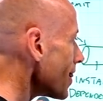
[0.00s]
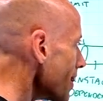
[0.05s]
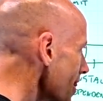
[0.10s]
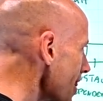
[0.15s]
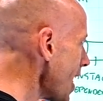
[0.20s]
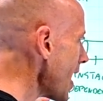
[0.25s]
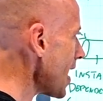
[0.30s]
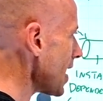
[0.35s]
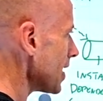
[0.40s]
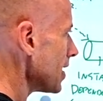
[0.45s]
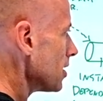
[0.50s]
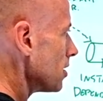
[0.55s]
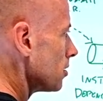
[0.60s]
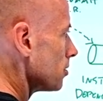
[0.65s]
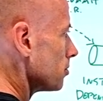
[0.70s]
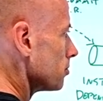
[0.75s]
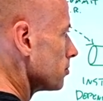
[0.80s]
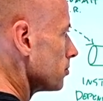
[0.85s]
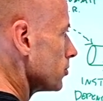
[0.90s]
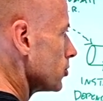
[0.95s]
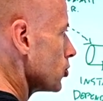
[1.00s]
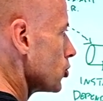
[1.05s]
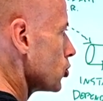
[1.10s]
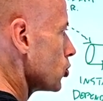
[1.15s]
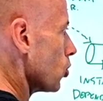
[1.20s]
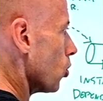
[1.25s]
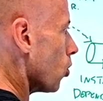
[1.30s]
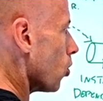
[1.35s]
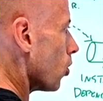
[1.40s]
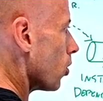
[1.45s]
Then,
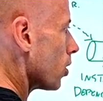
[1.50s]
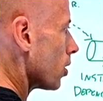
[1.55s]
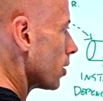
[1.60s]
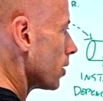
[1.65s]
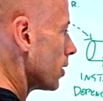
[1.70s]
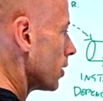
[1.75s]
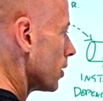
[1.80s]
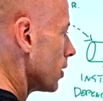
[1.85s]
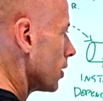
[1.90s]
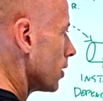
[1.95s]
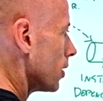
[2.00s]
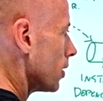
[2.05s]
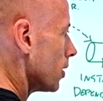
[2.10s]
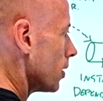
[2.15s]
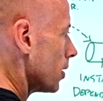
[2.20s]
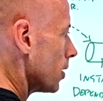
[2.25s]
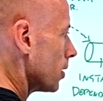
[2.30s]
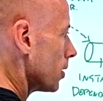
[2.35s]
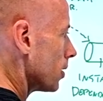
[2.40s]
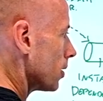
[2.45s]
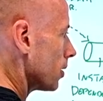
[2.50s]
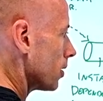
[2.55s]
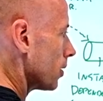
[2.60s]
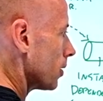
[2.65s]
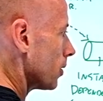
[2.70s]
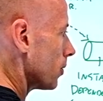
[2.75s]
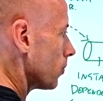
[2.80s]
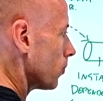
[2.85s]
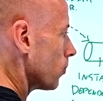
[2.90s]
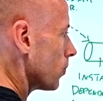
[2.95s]
sure,
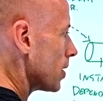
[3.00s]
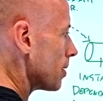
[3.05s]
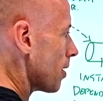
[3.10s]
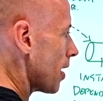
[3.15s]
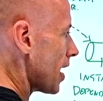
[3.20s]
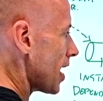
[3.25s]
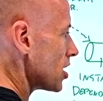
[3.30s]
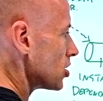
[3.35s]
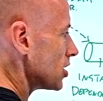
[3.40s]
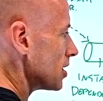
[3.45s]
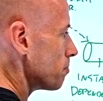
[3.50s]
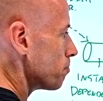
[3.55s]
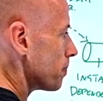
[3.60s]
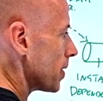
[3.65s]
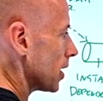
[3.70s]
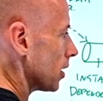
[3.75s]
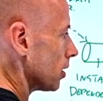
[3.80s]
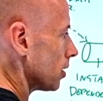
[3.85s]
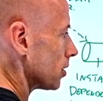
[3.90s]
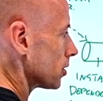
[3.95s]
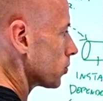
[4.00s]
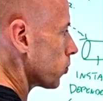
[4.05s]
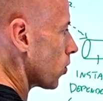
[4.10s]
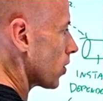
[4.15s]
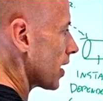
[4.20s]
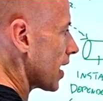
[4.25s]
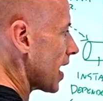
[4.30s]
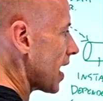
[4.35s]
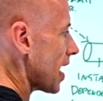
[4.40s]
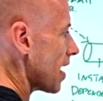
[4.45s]
we might actually build
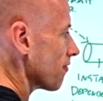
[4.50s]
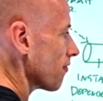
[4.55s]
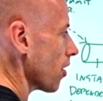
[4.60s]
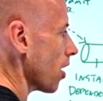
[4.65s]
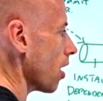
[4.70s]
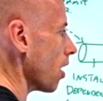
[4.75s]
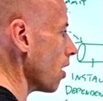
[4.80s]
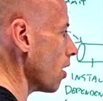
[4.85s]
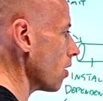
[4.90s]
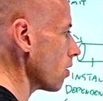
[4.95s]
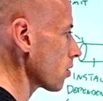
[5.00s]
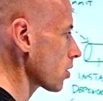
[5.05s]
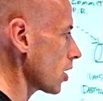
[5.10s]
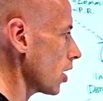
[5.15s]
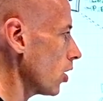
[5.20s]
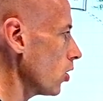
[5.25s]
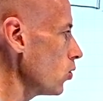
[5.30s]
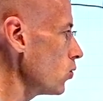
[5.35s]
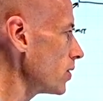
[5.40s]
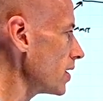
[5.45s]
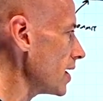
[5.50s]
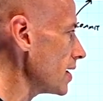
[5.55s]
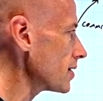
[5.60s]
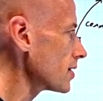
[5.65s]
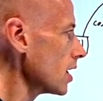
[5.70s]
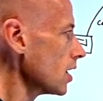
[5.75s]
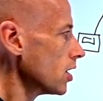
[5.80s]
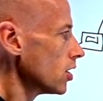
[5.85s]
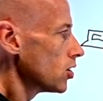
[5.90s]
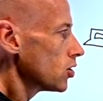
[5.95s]
whatever our code
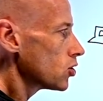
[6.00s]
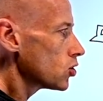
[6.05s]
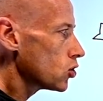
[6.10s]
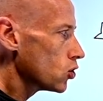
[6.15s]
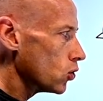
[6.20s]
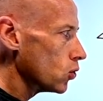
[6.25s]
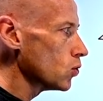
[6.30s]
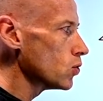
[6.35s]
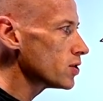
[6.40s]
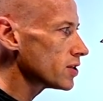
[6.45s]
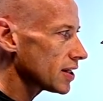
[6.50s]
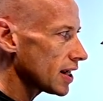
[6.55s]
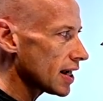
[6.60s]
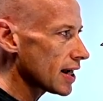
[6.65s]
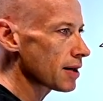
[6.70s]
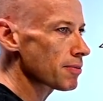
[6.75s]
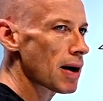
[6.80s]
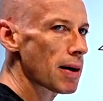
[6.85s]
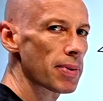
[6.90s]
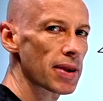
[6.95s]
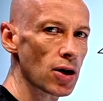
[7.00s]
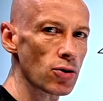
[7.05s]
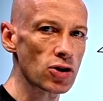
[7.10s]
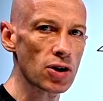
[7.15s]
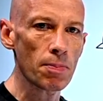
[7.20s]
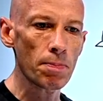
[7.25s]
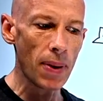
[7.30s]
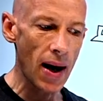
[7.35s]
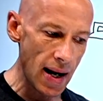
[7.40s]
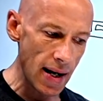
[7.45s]
is using maybe those
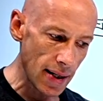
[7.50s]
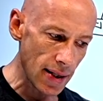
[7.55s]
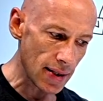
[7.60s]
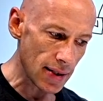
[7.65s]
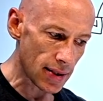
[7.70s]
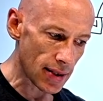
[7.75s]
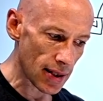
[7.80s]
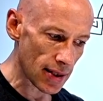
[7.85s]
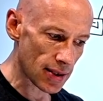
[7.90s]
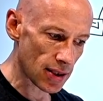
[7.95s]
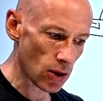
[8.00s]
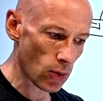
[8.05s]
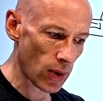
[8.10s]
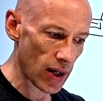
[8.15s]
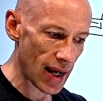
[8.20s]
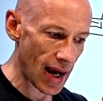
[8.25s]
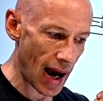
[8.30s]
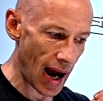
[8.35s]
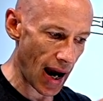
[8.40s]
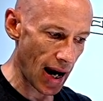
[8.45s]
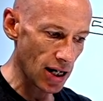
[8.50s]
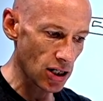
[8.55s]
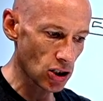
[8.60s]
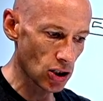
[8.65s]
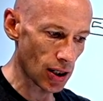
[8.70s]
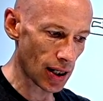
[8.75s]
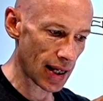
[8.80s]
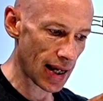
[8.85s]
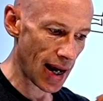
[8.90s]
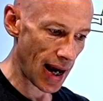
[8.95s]
dependencies that we
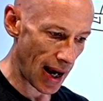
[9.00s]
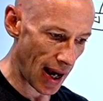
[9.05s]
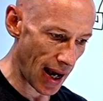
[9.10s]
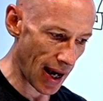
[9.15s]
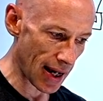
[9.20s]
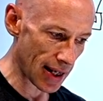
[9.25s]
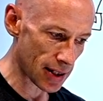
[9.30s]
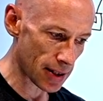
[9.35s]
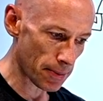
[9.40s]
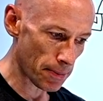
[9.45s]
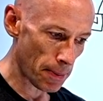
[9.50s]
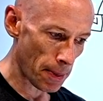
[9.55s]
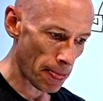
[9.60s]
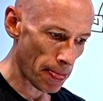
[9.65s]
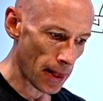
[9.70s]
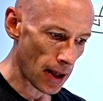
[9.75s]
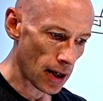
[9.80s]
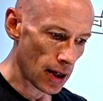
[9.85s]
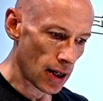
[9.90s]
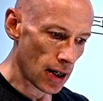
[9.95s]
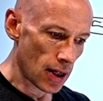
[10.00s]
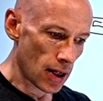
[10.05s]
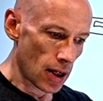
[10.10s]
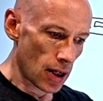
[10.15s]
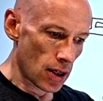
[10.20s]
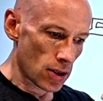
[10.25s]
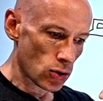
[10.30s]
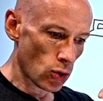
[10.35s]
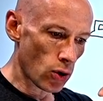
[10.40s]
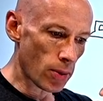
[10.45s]
actually had.
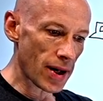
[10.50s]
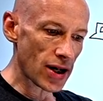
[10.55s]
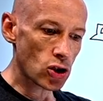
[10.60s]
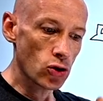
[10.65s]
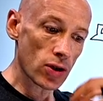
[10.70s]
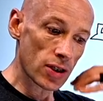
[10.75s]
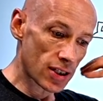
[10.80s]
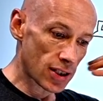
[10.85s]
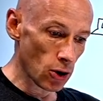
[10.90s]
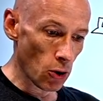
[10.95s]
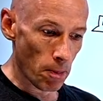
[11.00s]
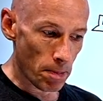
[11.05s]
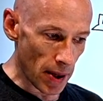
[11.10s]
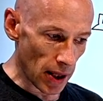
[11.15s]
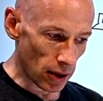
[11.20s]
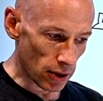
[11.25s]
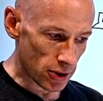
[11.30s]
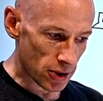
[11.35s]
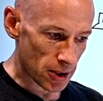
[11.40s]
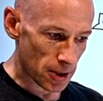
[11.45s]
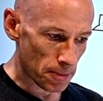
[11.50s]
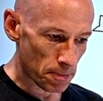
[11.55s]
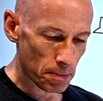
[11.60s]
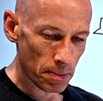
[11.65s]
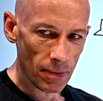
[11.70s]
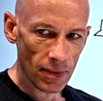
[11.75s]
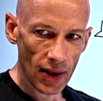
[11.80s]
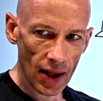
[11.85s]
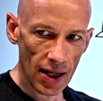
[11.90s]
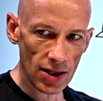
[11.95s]
So I want to make sure it still builds.
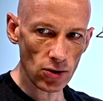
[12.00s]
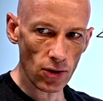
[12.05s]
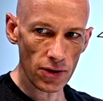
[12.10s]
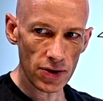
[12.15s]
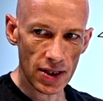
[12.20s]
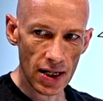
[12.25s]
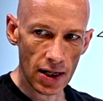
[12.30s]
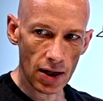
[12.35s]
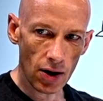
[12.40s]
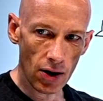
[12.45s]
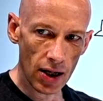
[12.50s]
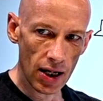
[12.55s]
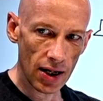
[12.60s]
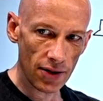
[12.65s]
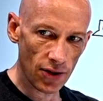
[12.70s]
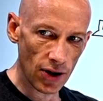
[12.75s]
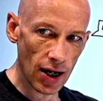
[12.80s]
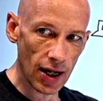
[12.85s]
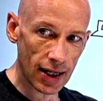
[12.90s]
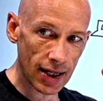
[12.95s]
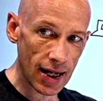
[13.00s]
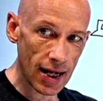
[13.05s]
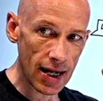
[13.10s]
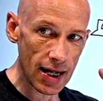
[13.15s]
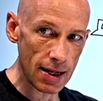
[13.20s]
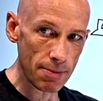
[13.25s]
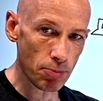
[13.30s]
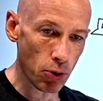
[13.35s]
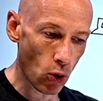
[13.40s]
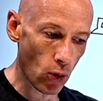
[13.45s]
That's obviously kind of a
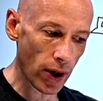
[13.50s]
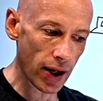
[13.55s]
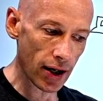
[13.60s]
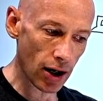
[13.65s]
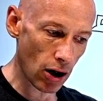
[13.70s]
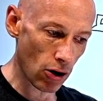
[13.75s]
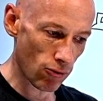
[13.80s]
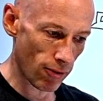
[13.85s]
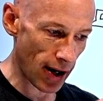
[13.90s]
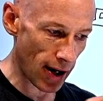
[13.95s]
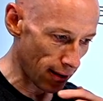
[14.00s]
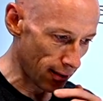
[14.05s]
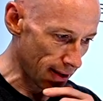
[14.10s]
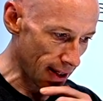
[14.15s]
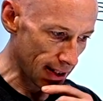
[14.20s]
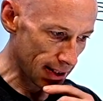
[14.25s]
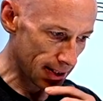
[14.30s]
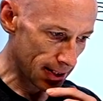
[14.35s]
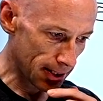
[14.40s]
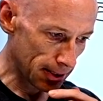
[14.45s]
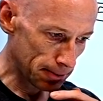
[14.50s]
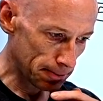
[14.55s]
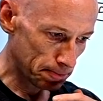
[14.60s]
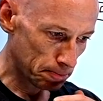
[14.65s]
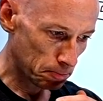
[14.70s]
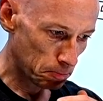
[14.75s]
key point around this.